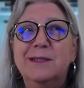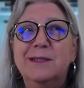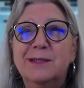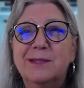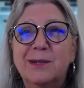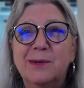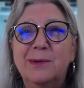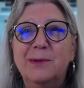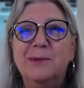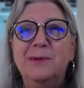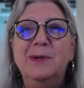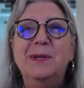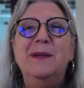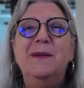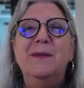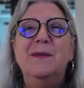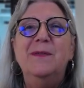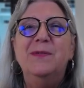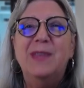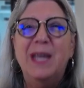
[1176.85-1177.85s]
So
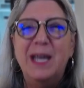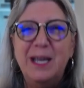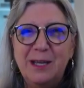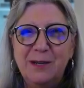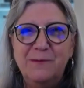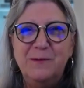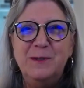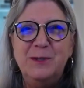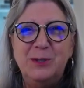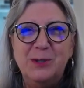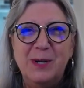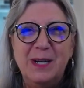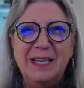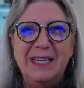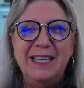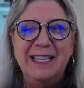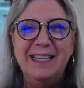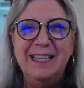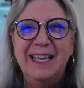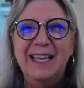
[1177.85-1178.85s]
thank you for
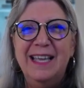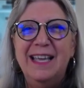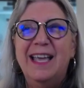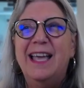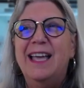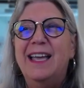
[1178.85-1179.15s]
joining,